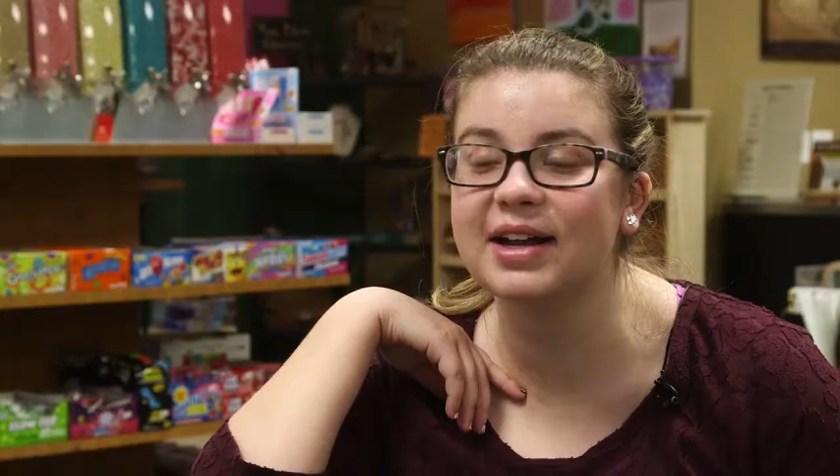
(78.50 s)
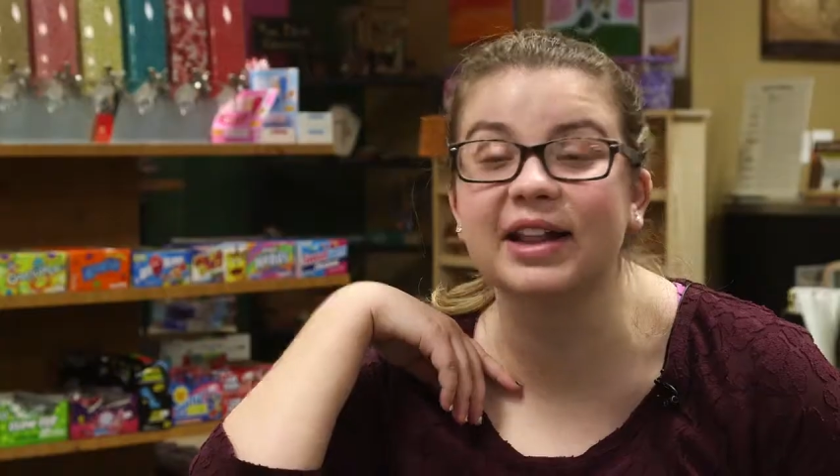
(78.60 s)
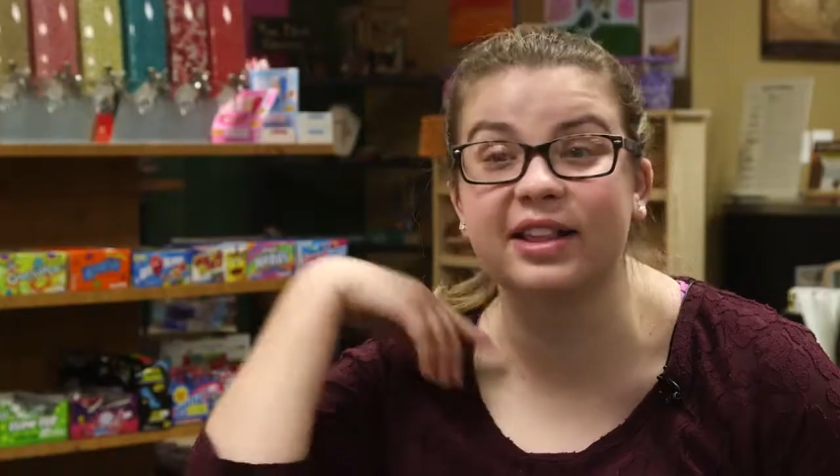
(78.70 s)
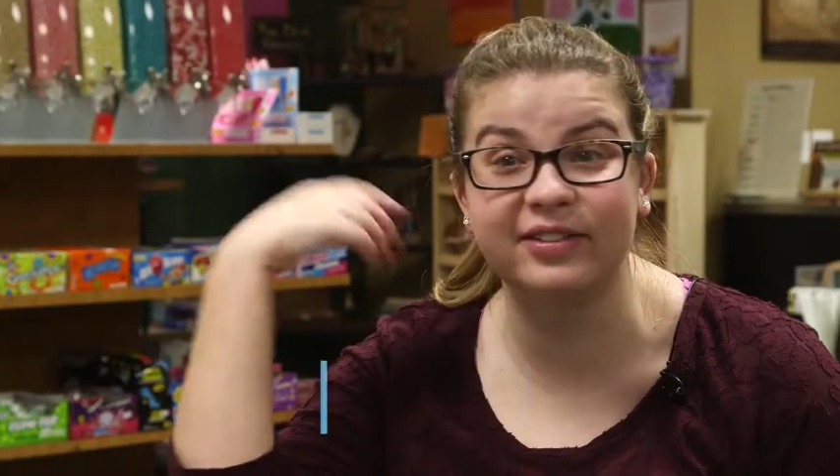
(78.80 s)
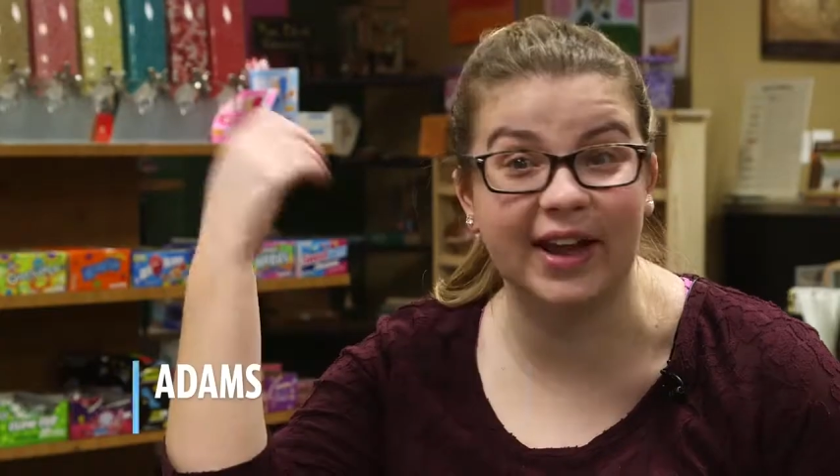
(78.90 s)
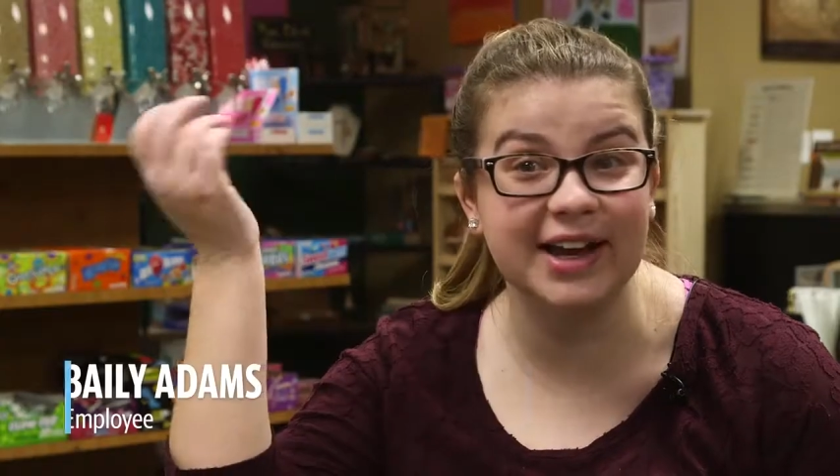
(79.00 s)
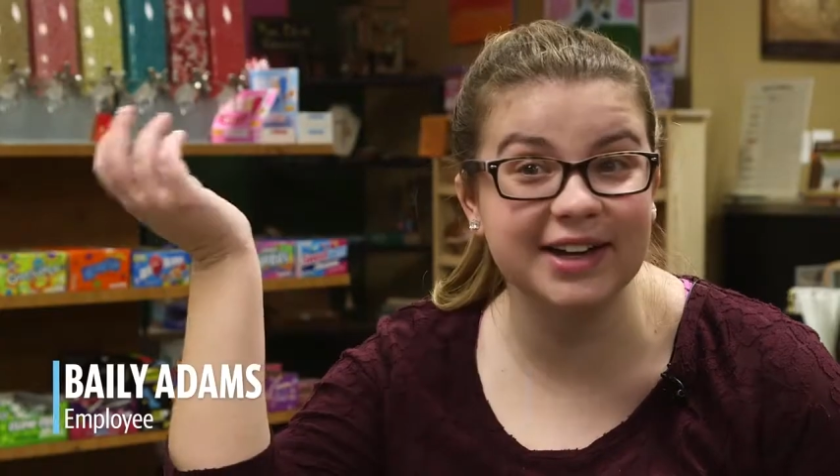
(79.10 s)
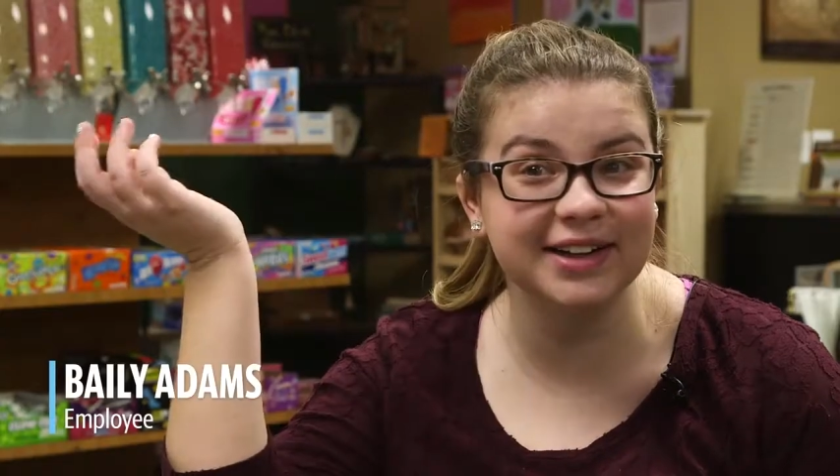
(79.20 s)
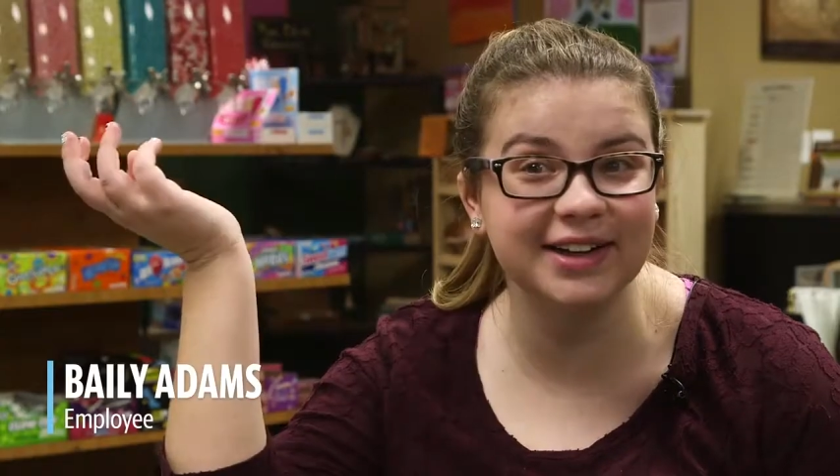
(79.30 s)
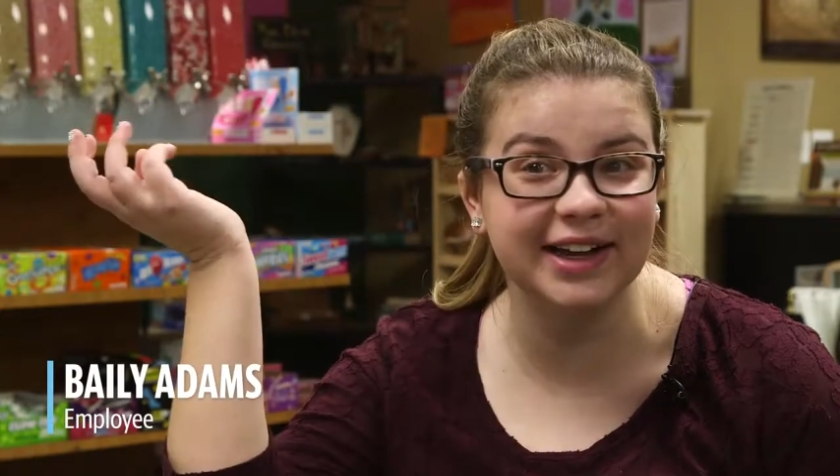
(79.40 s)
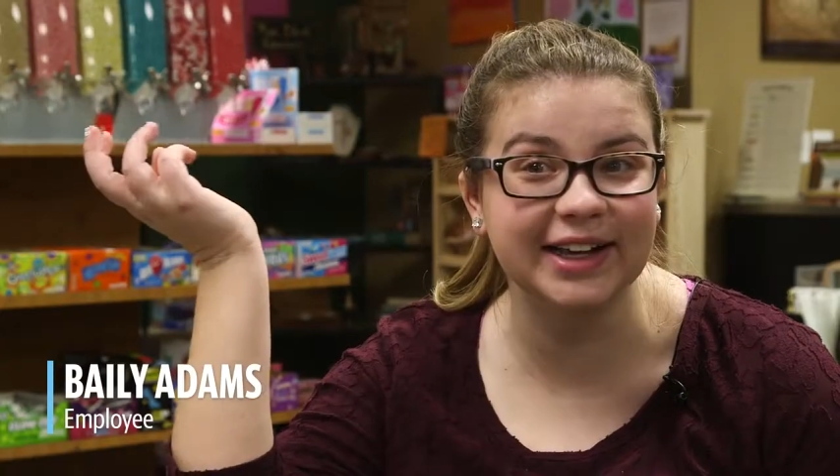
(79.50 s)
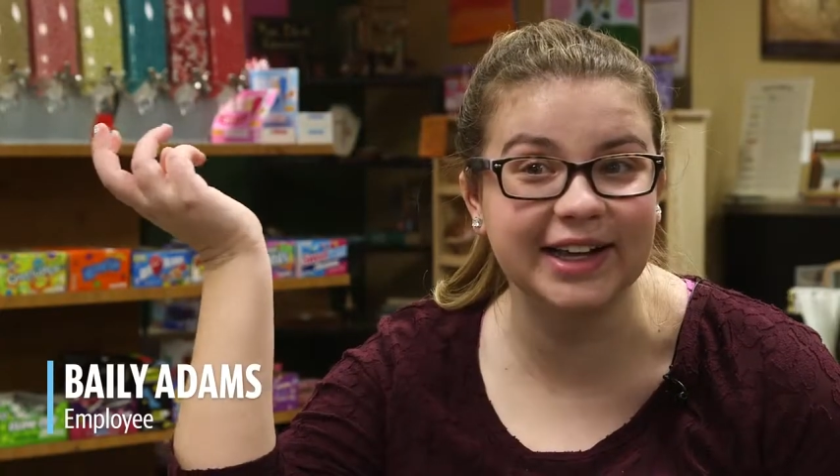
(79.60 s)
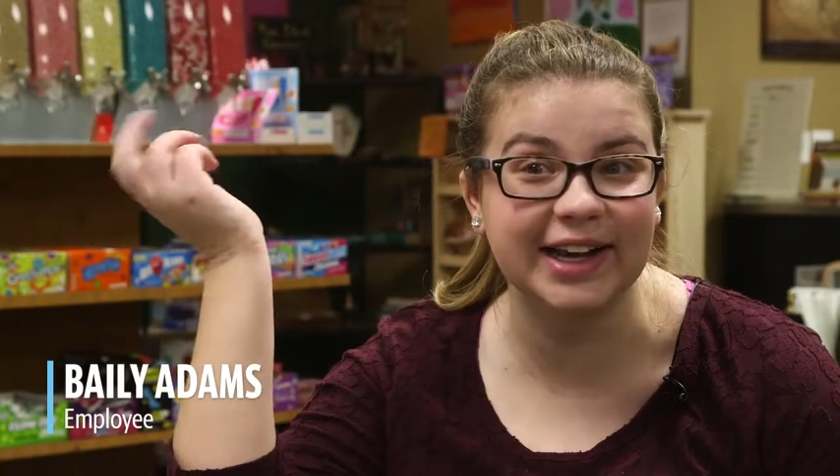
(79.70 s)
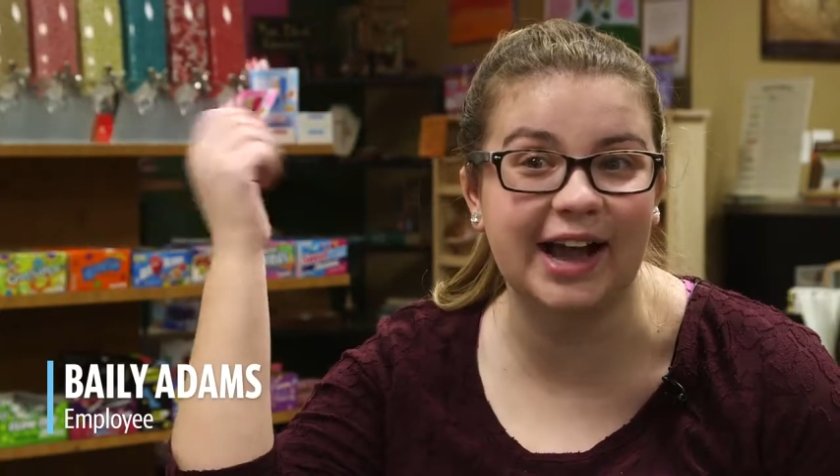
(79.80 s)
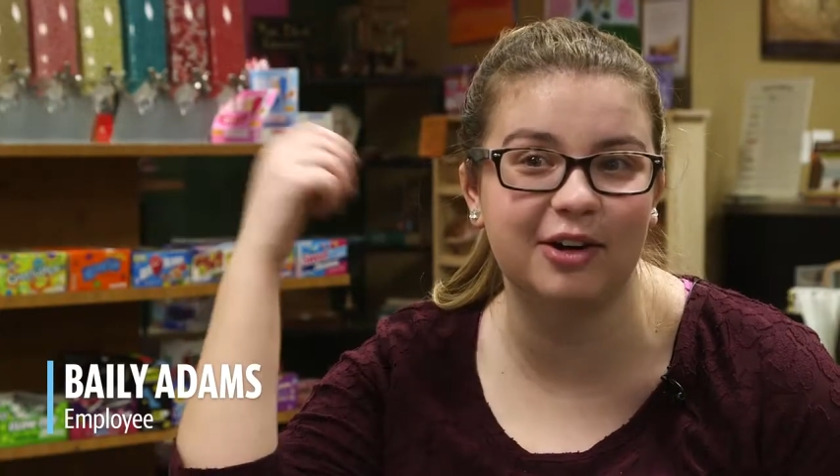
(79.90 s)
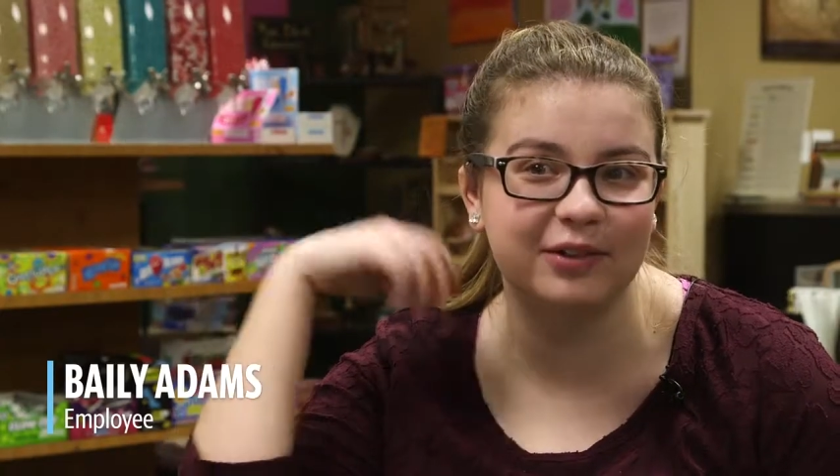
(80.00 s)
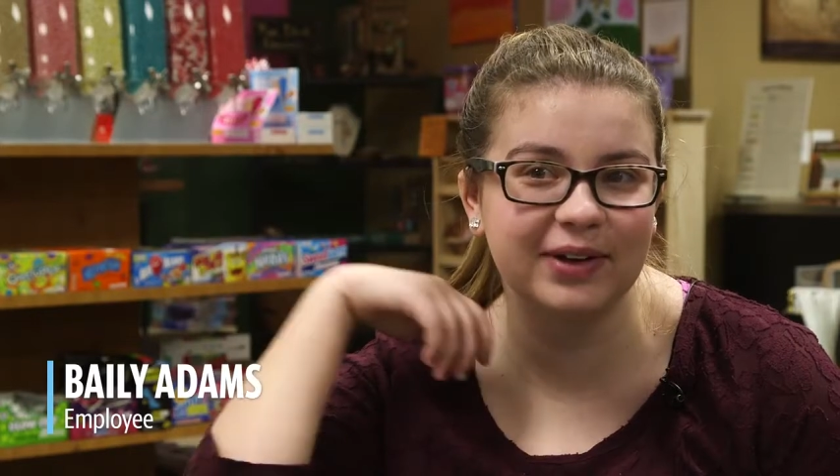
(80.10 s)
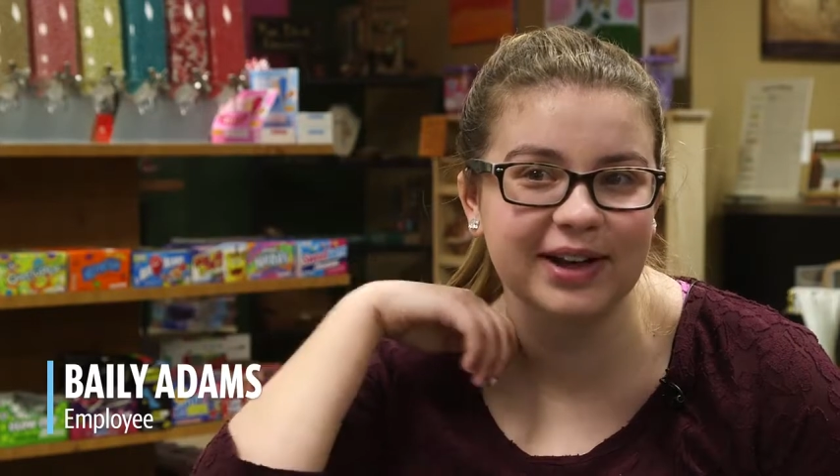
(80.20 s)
It's fun hanging out